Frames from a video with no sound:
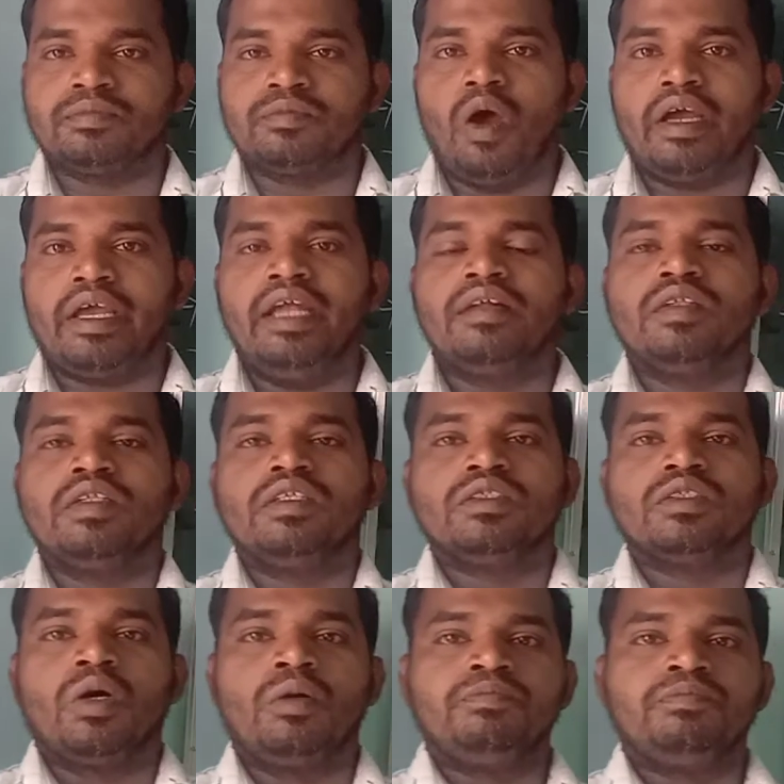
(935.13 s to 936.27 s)
Okay,
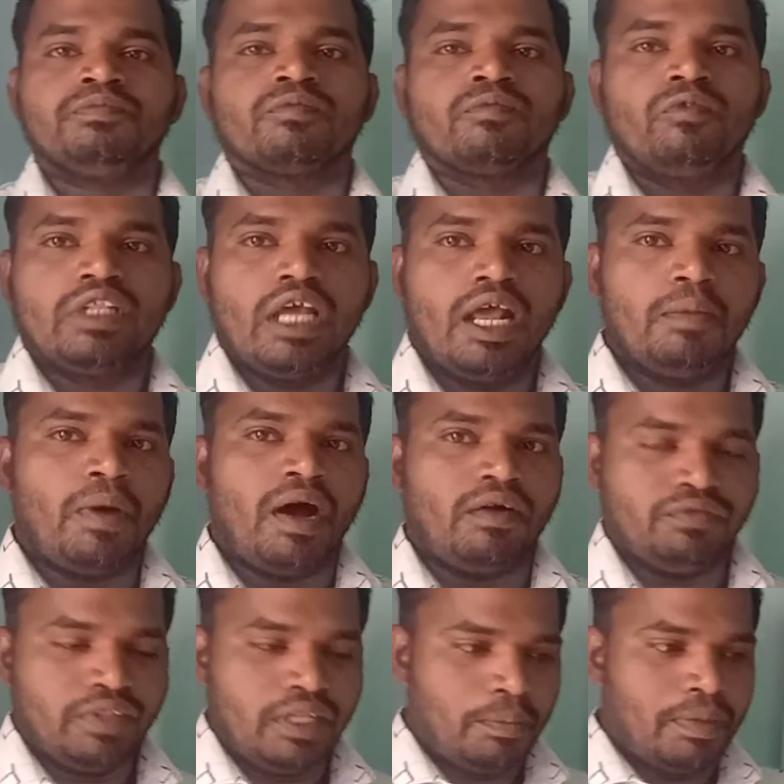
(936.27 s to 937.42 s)
so with the help
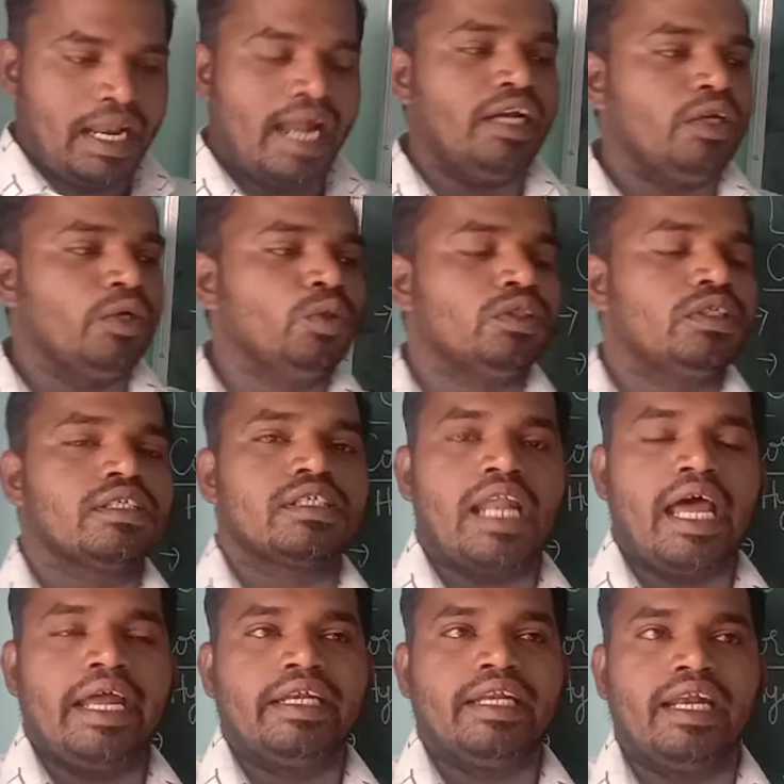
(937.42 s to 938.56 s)
of the plant uses
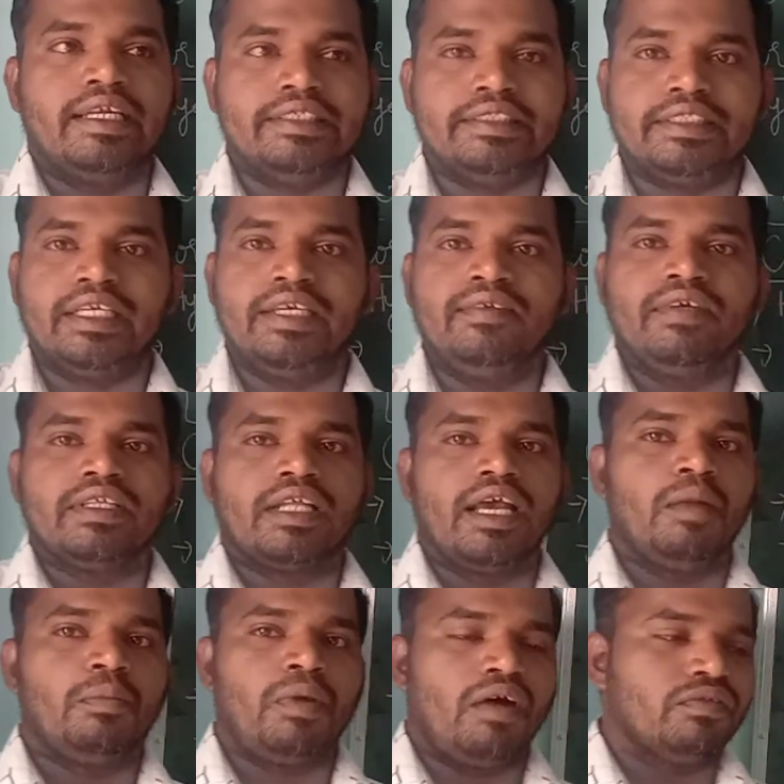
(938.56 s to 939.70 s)
light energy with the
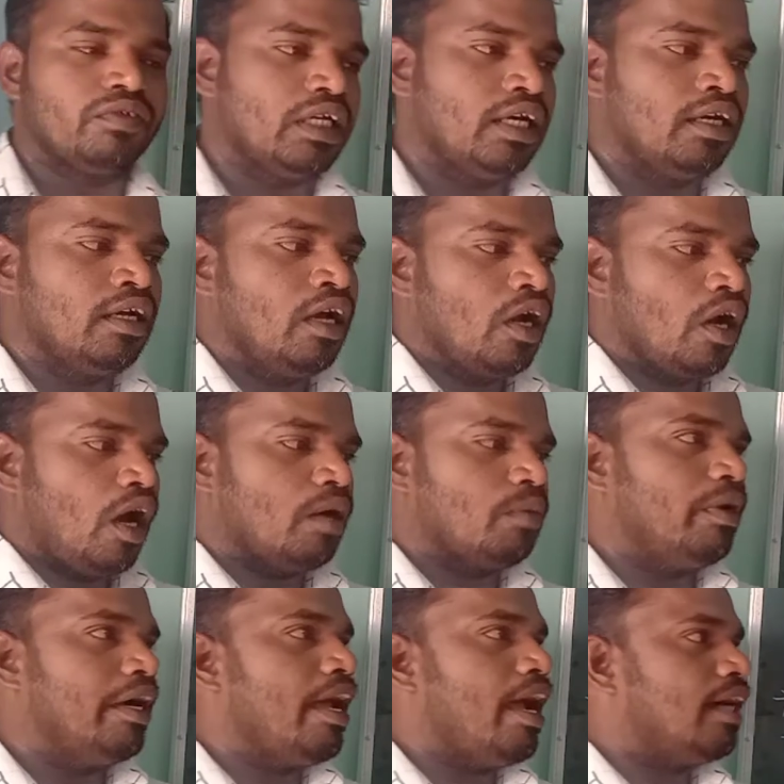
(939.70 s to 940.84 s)
help of the
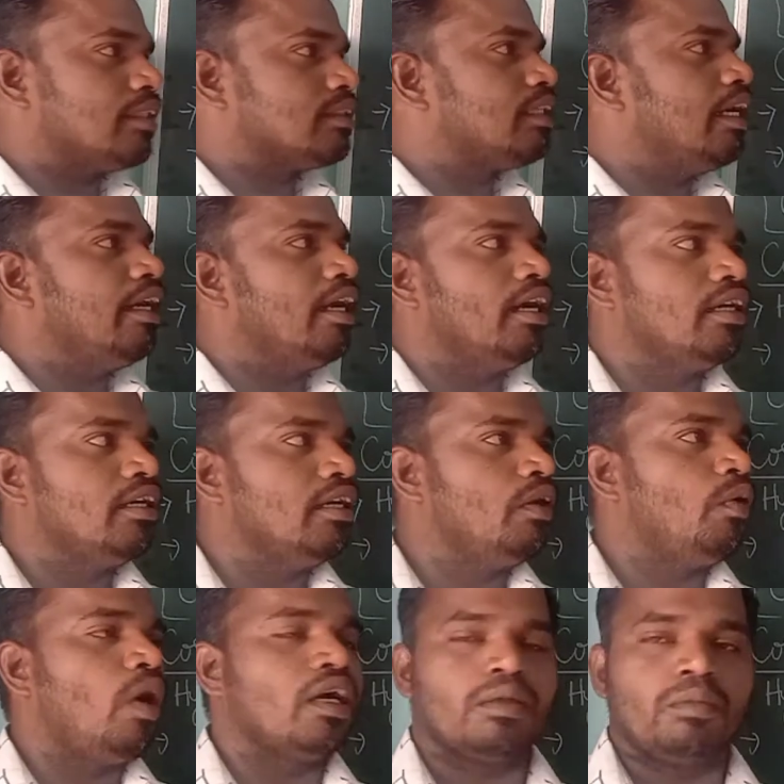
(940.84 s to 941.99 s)
carbon dioxide and
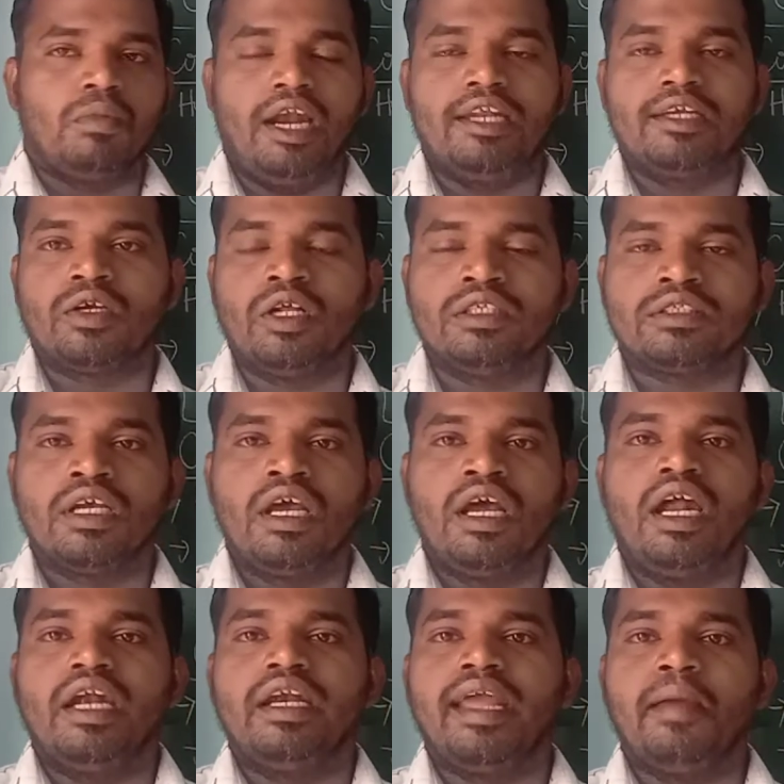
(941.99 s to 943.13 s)
water molecules
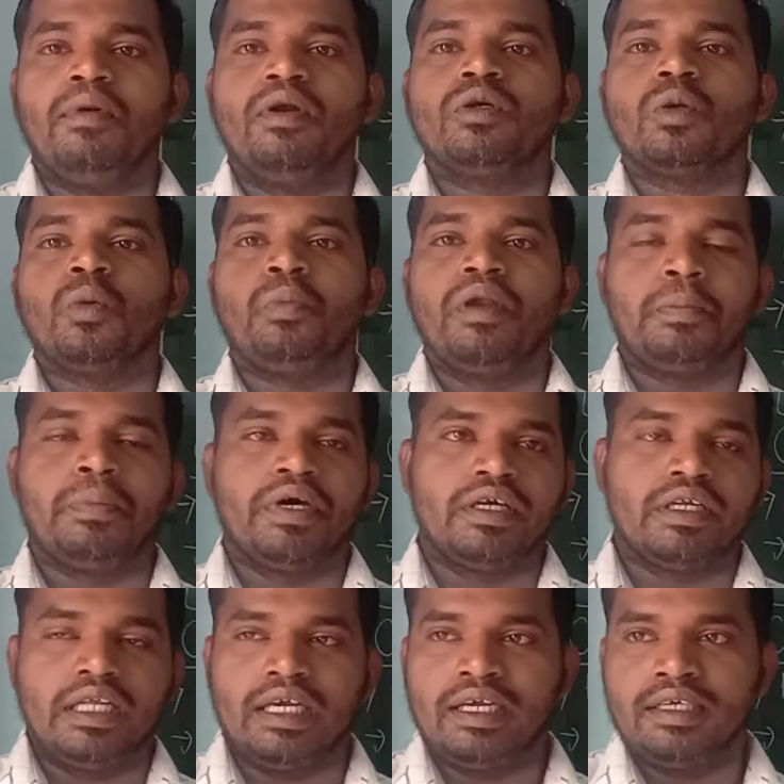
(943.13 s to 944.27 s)
and able to prepare
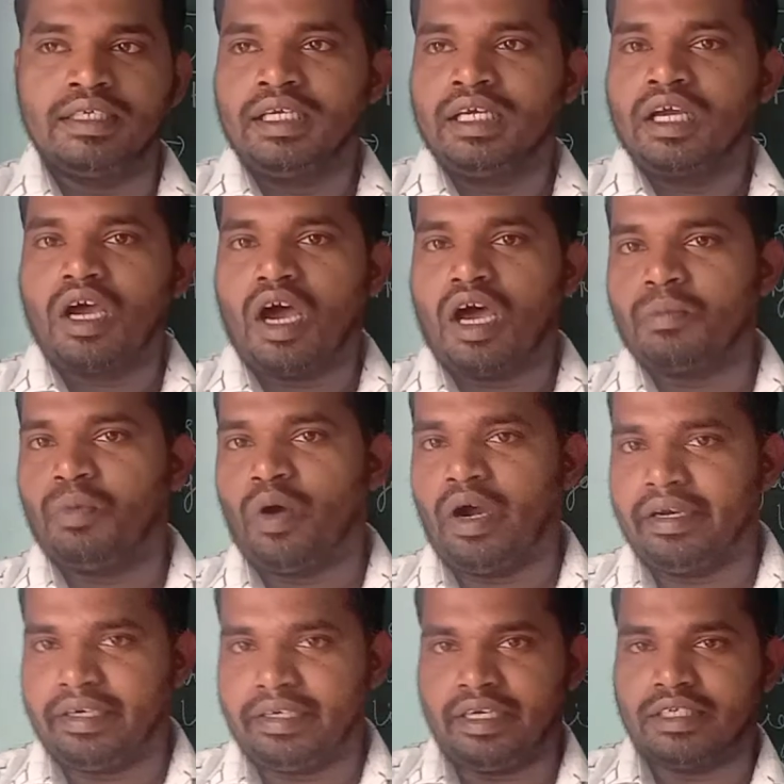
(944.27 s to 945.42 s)
the
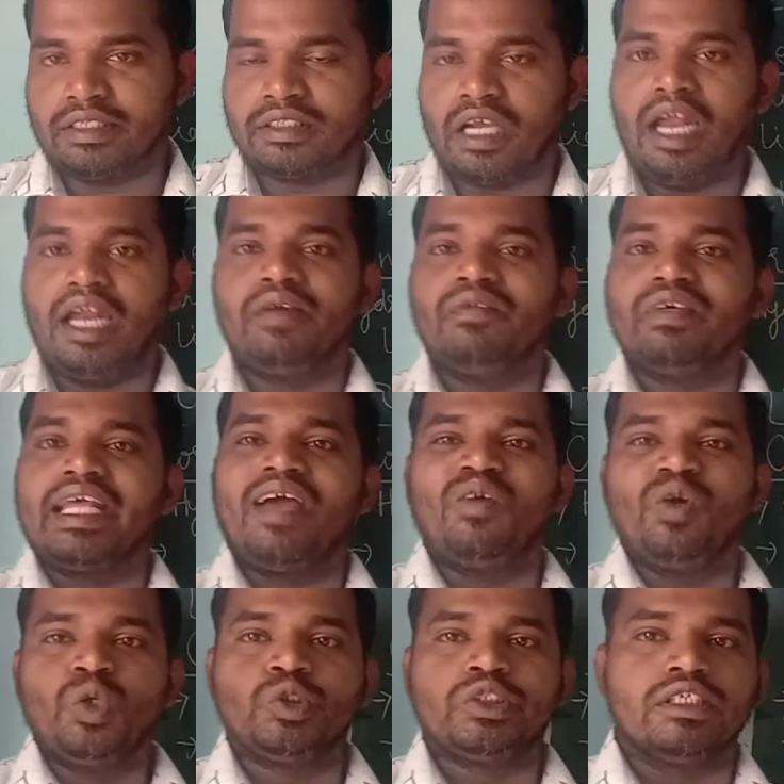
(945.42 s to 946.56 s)
carbohydrates, and with the
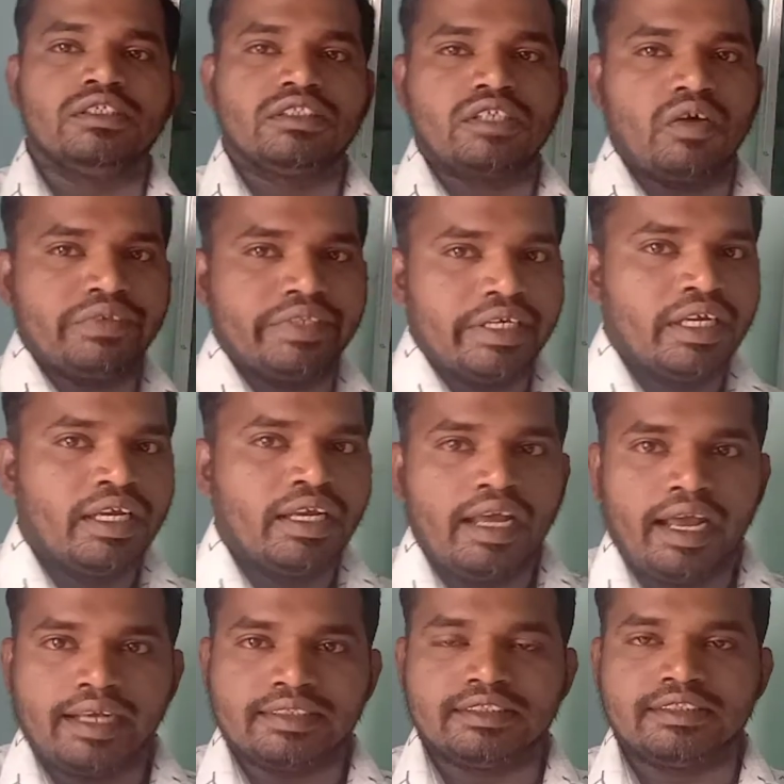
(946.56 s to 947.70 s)
evolutions of the
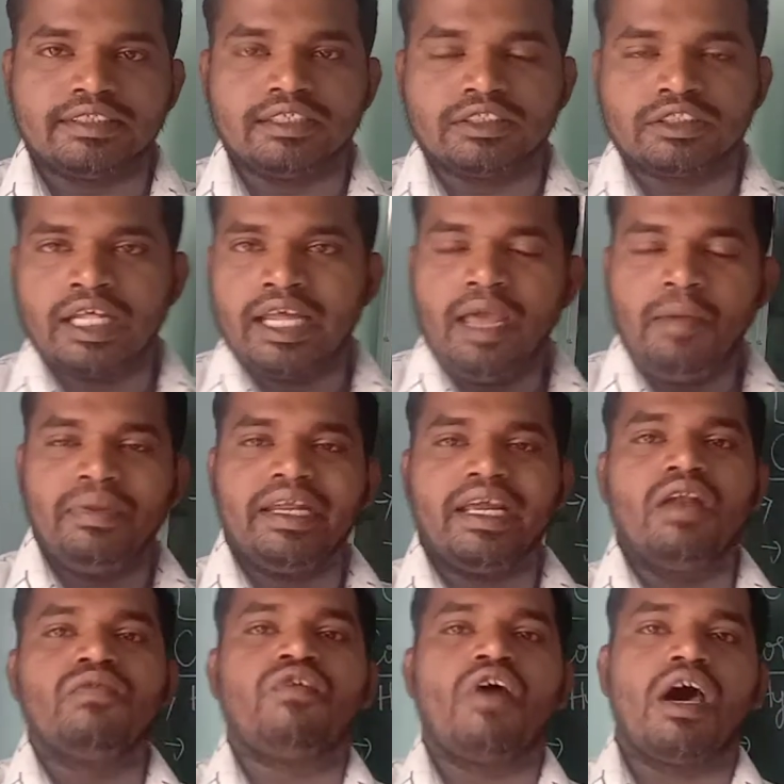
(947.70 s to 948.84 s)
oxygens. The
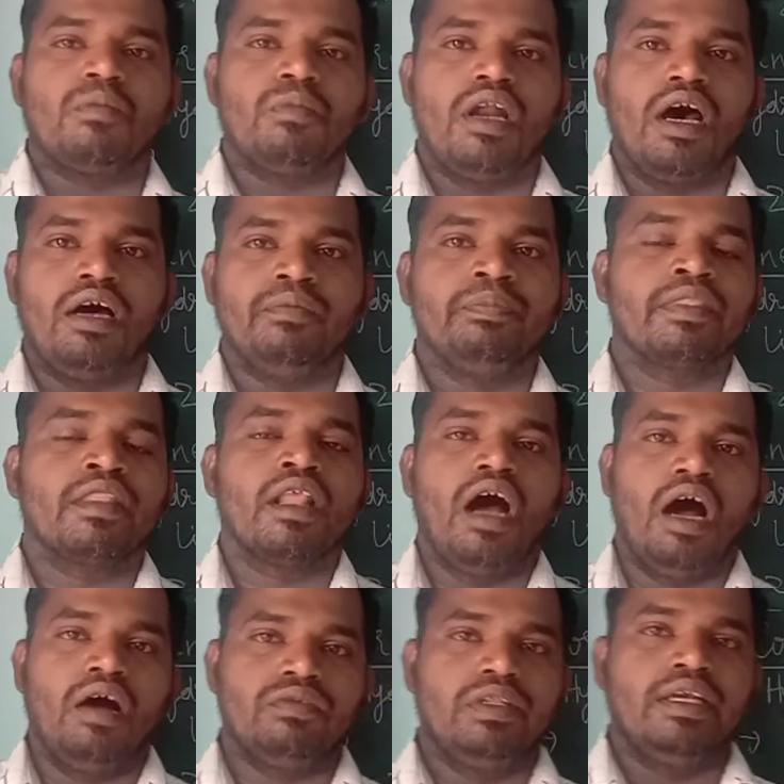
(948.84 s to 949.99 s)
empirical formula
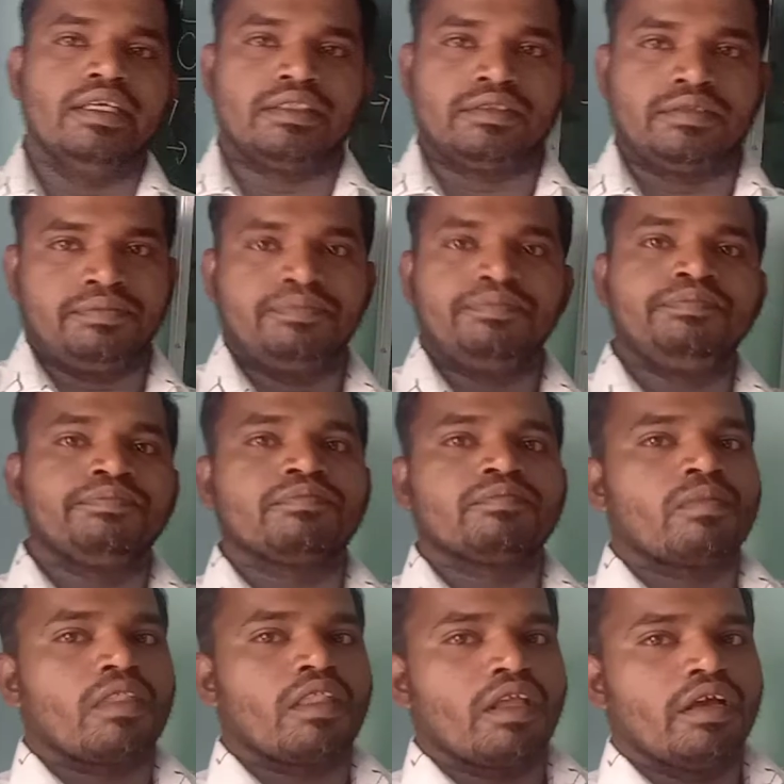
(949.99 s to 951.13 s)
of this
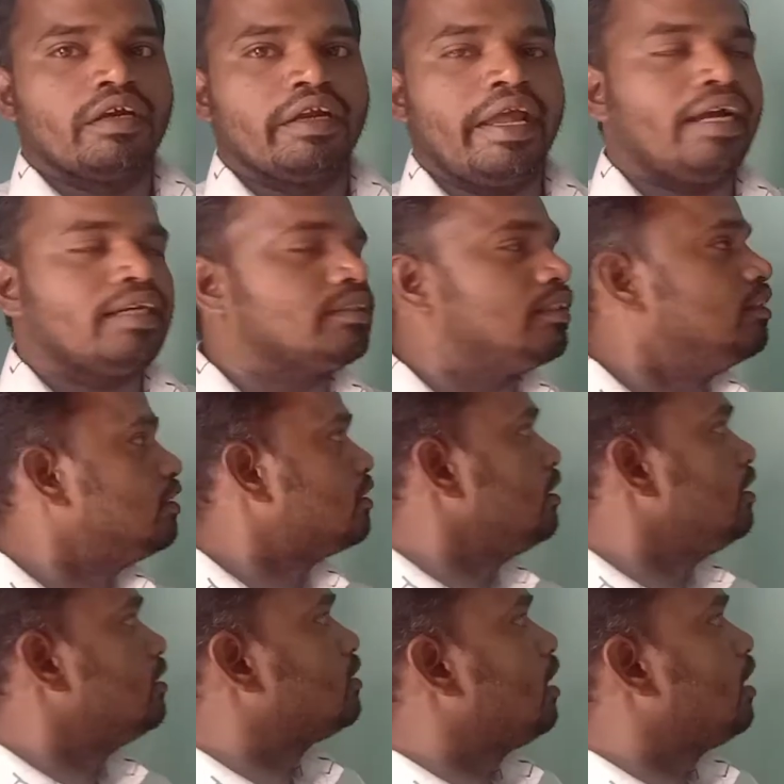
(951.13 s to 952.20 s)
reactions is